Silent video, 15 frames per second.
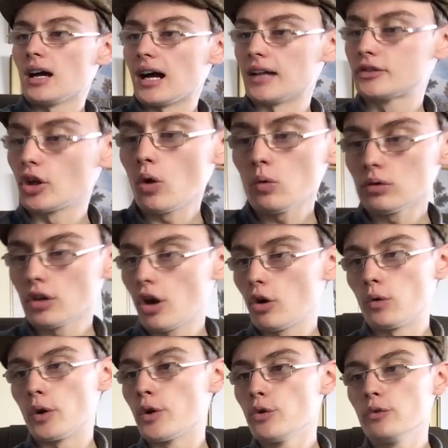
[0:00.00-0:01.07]
I don't
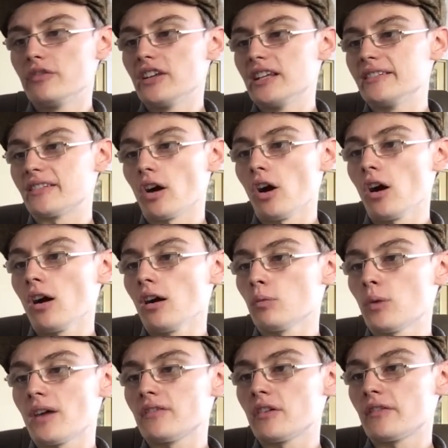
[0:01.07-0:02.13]
know who these are,
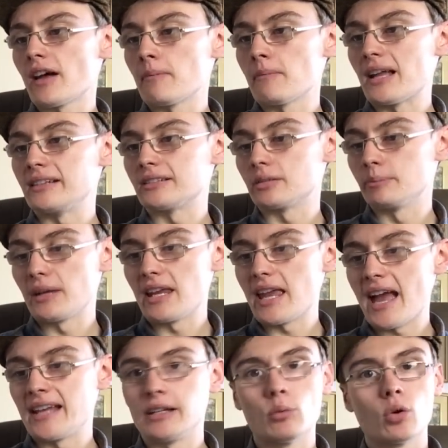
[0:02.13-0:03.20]
whether they're meant to be
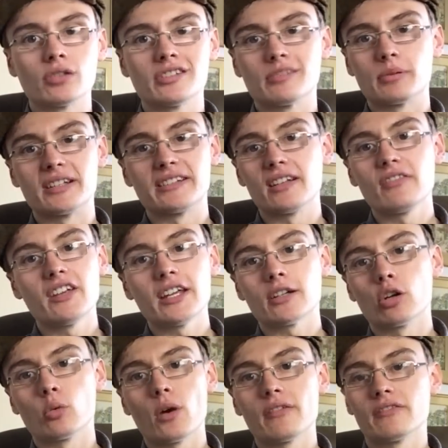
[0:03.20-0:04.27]
anyone
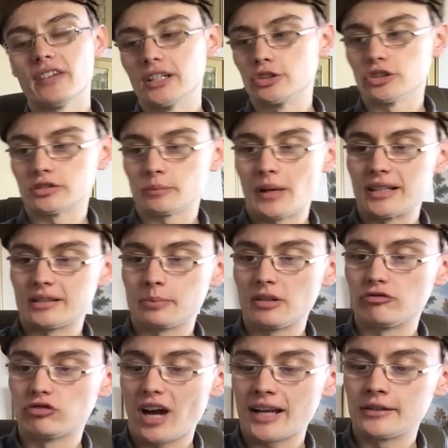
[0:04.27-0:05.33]
specific or whether they're just meant to be
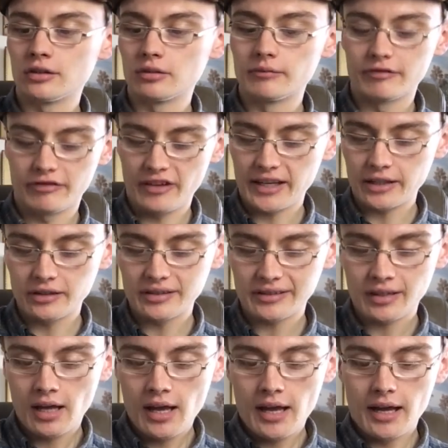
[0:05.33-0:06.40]
random
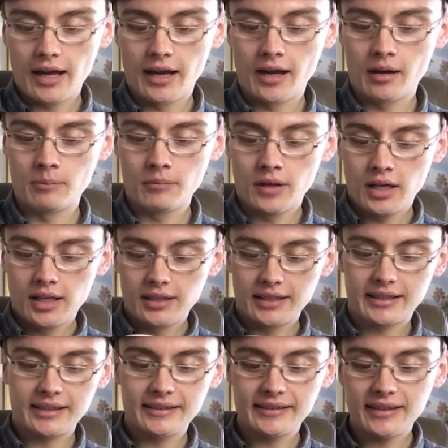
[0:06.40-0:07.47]
figures. Um, you
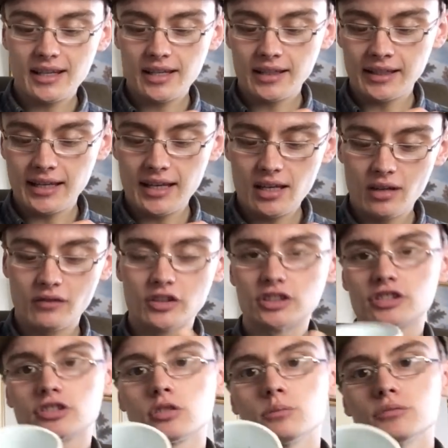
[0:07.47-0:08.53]
can see in here
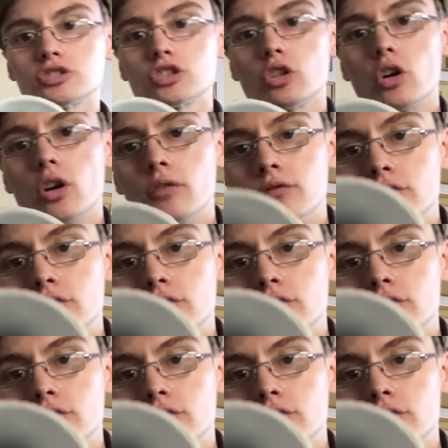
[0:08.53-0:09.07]
there's some sort of